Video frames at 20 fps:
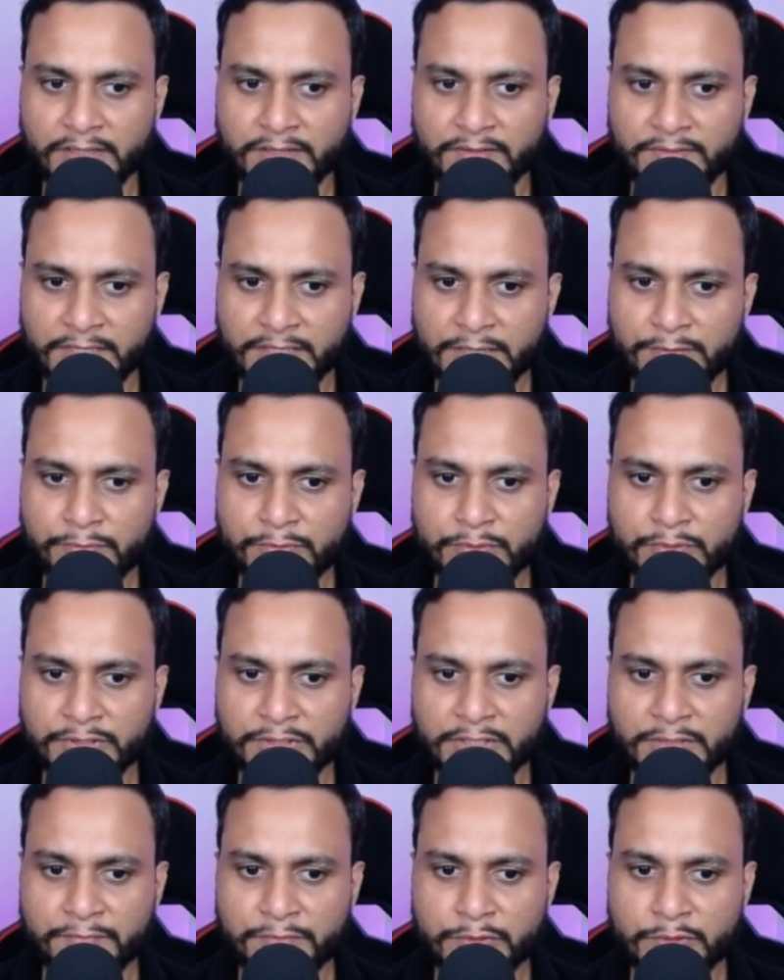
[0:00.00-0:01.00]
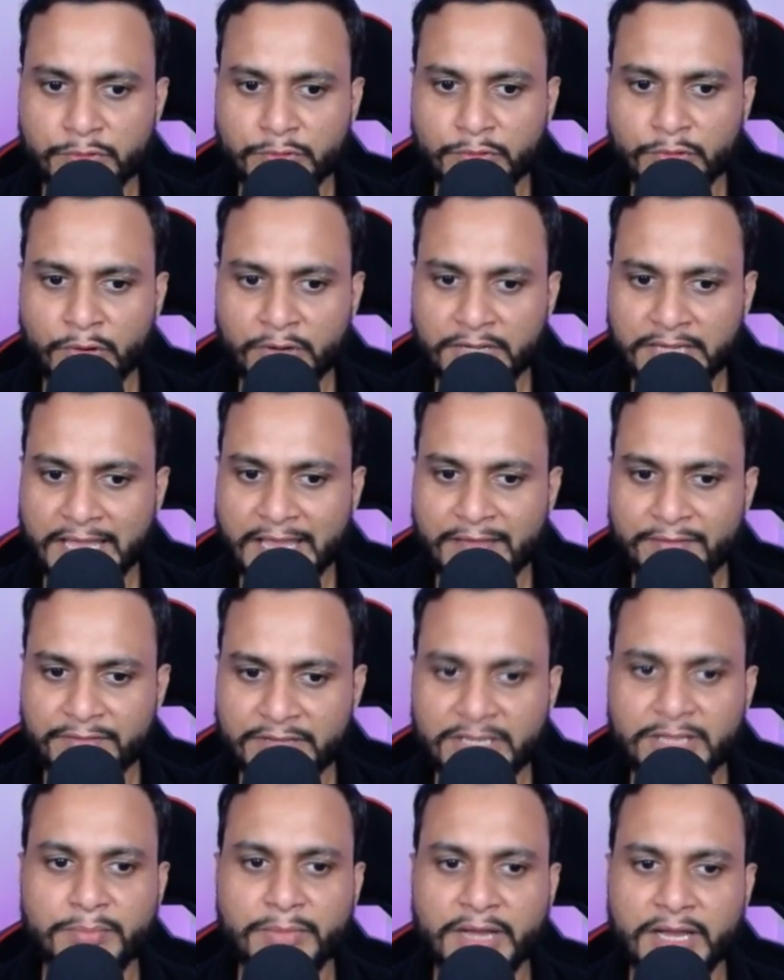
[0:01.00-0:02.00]
Therefore, if you do not have
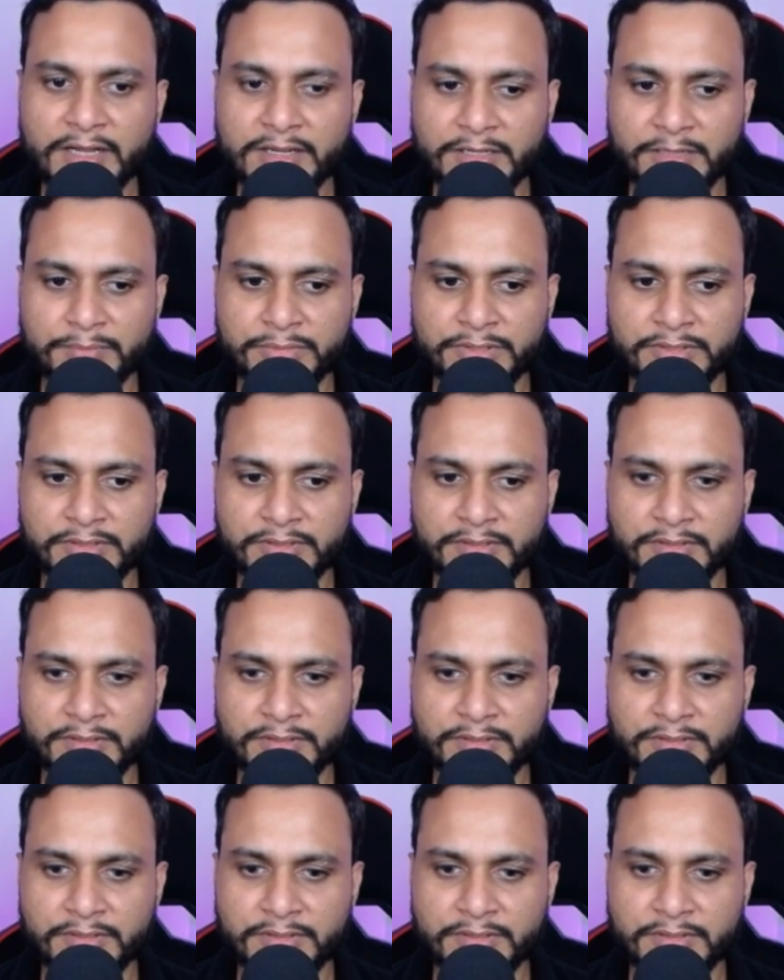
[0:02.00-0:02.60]
any backup,